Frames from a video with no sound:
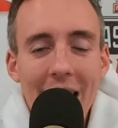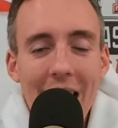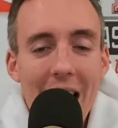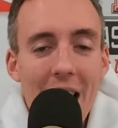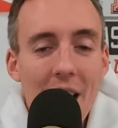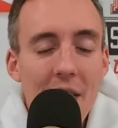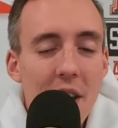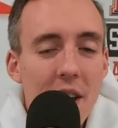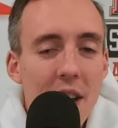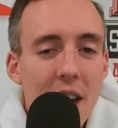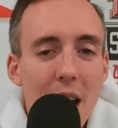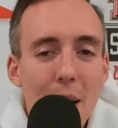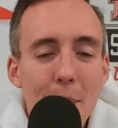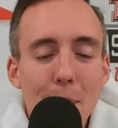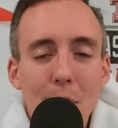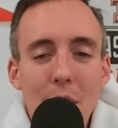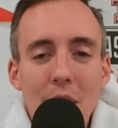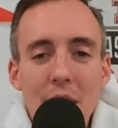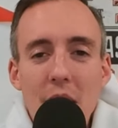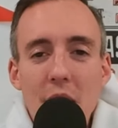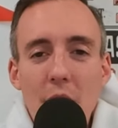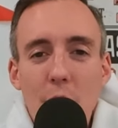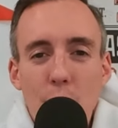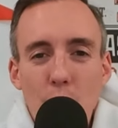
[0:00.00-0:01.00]
And then you have
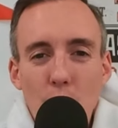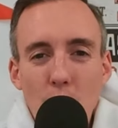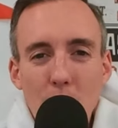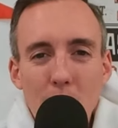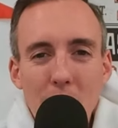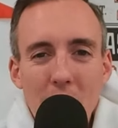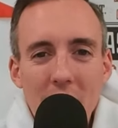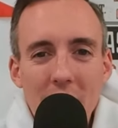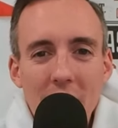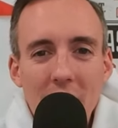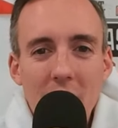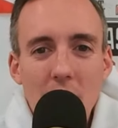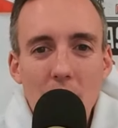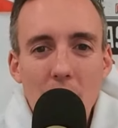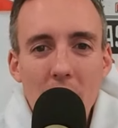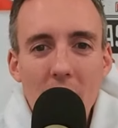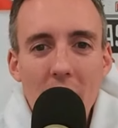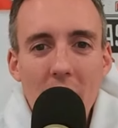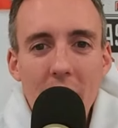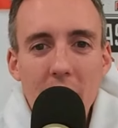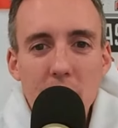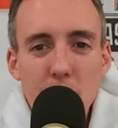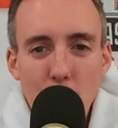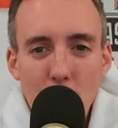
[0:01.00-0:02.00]
plenty of groupthink going
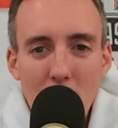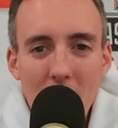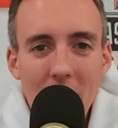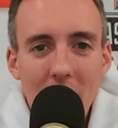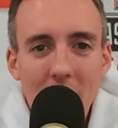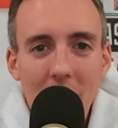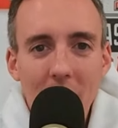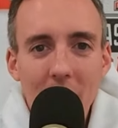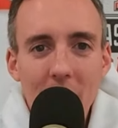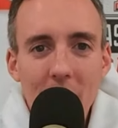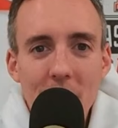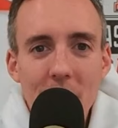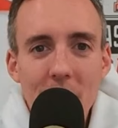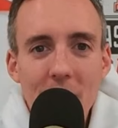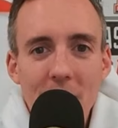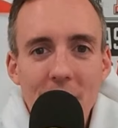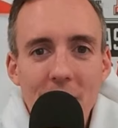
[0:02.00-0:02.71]
on as well.